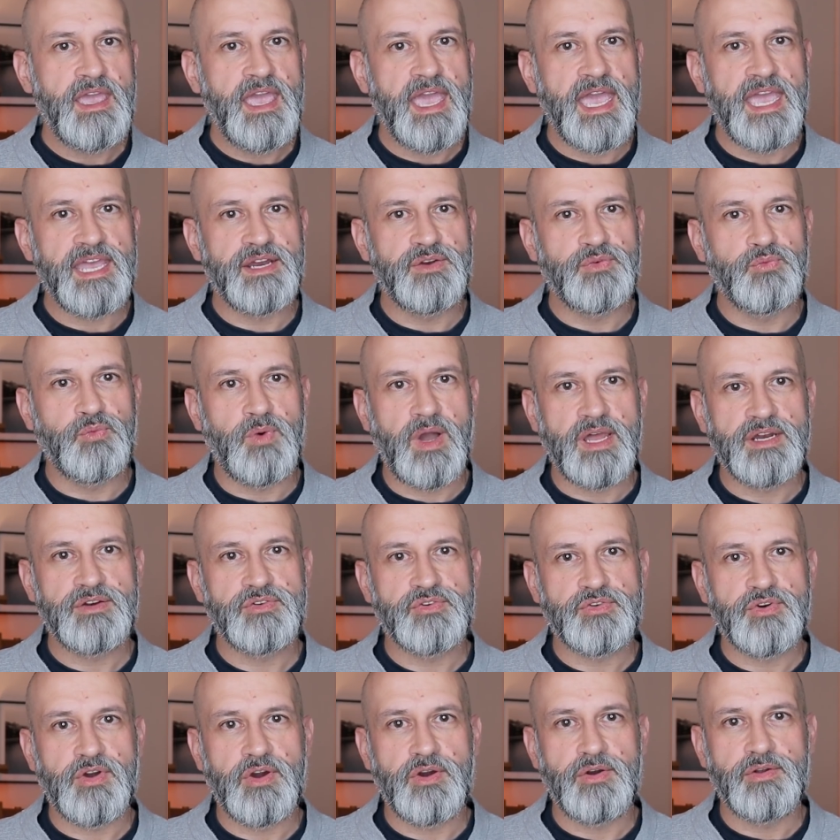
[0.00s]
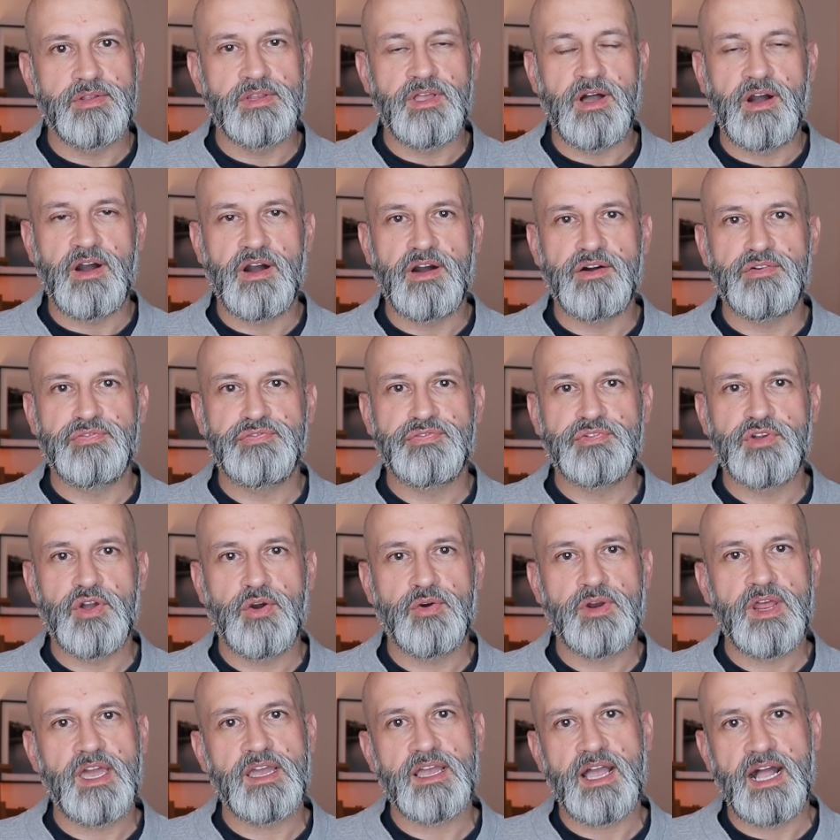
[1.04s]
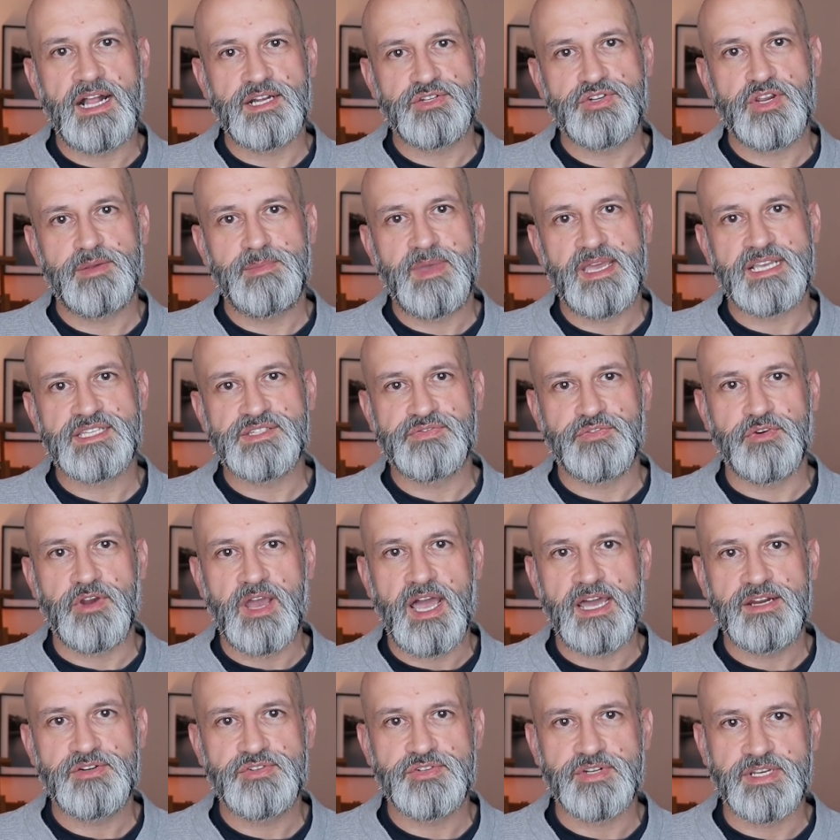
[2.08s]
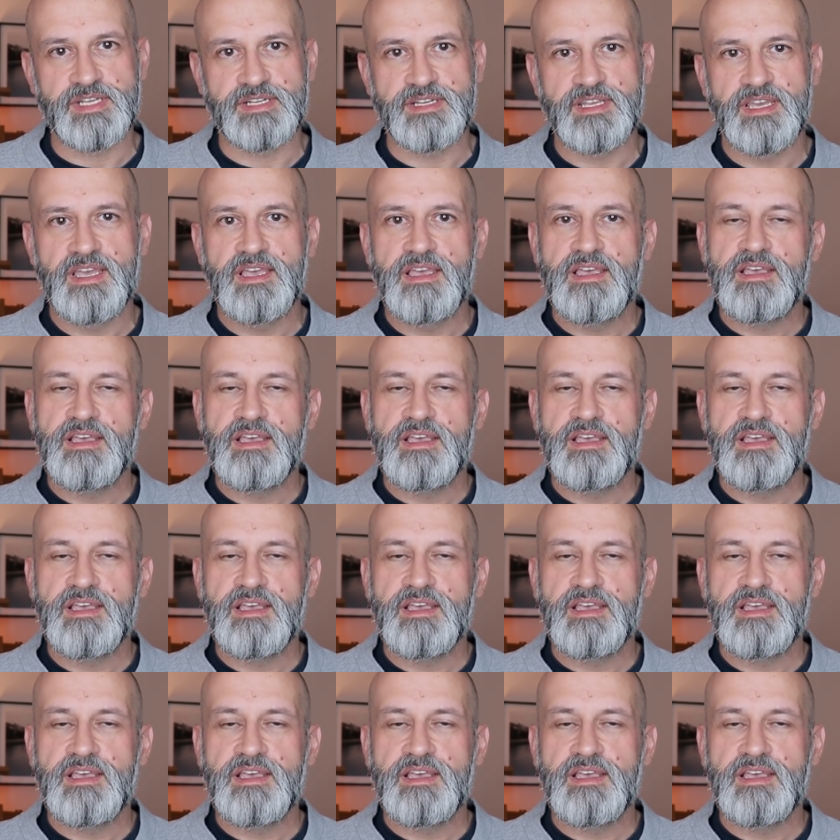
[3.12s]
and one roll of Kodak Ultramax 400.